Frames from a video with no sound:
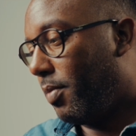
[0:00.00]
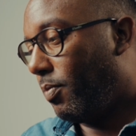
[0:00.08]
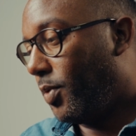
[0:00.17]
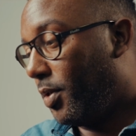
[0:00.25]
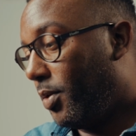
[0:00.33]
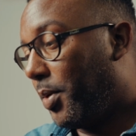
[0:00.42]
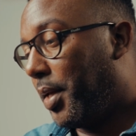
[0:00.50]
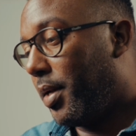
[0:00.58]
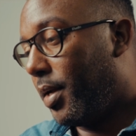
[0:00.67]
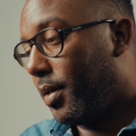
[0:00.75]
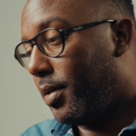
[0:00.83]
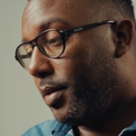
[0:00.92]
Just looking
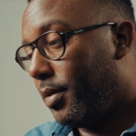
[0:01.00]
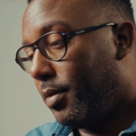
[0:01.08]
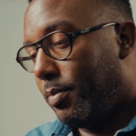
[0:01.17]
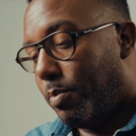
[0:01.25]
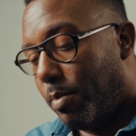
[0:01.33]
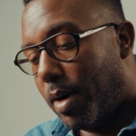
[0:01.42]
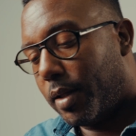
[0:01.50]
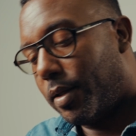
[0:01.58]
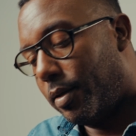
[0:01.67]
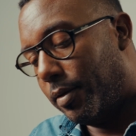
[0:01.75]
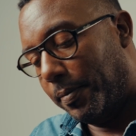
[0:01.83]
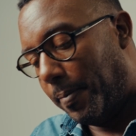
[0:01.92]
at the
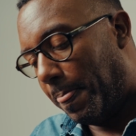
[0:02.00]
bottle